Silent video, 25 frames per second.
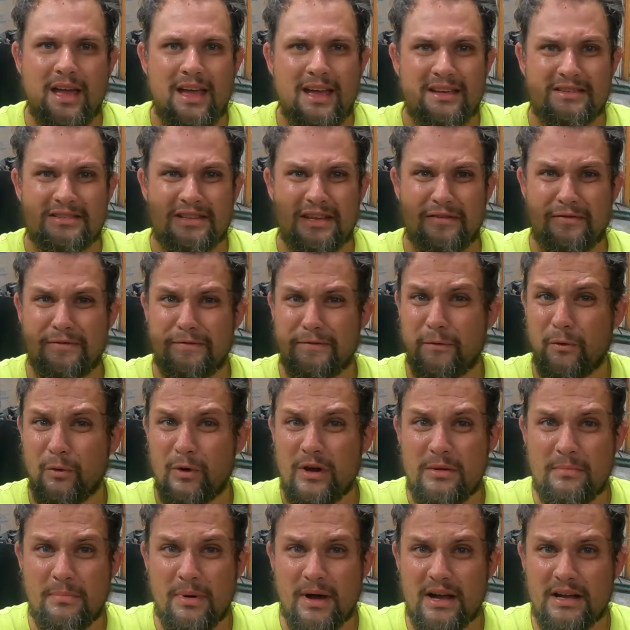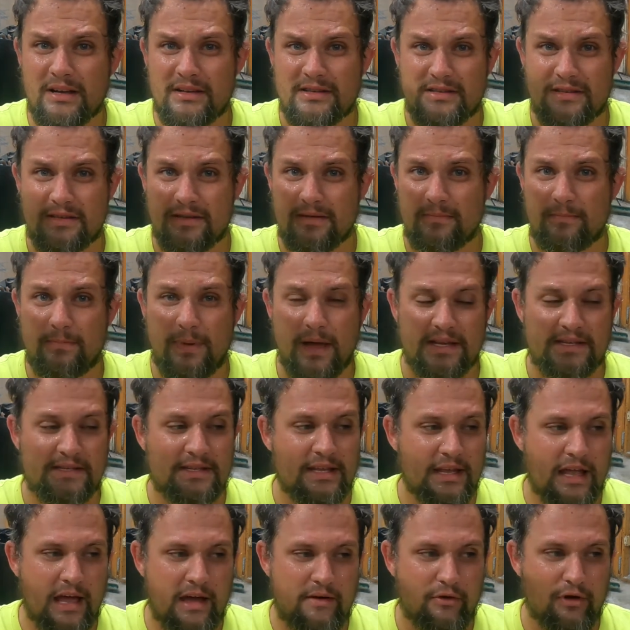it's like 40 bucks, best
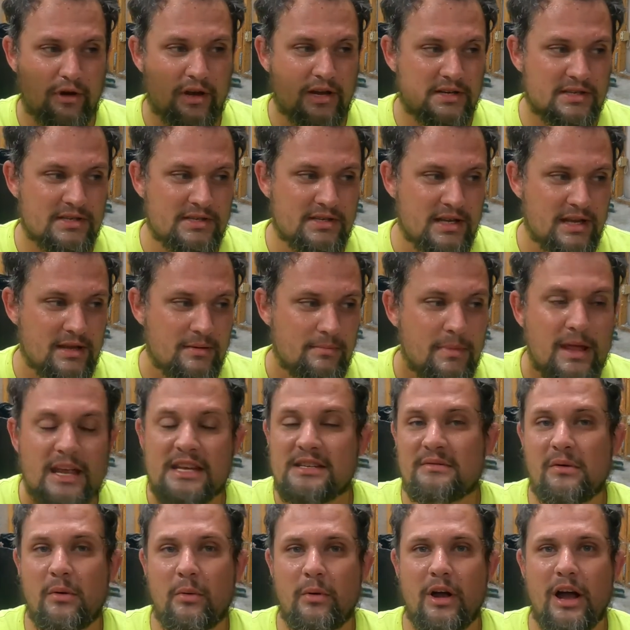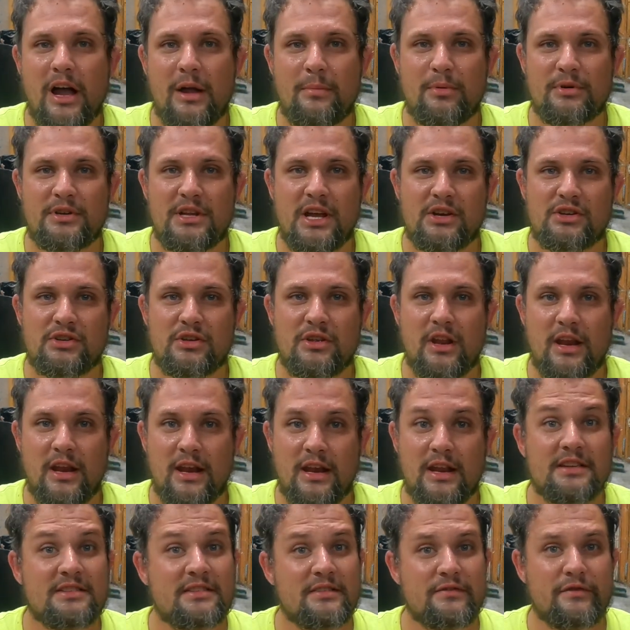thing ever, because it makes me wear eye protection and it
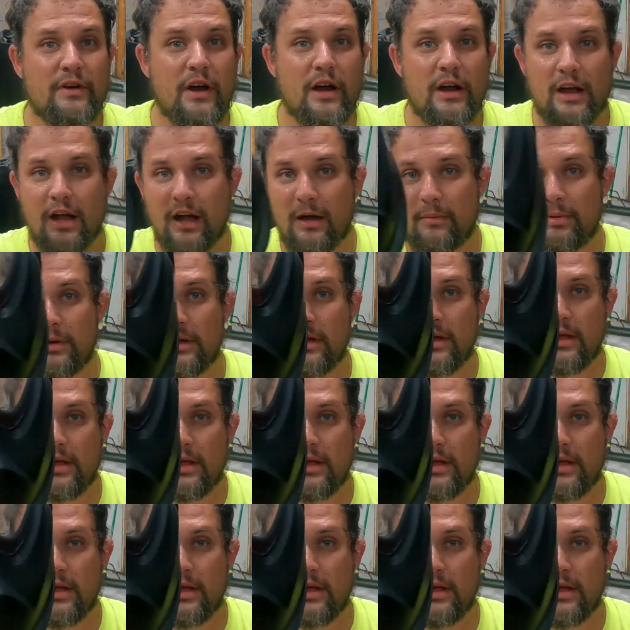doesn't fog up.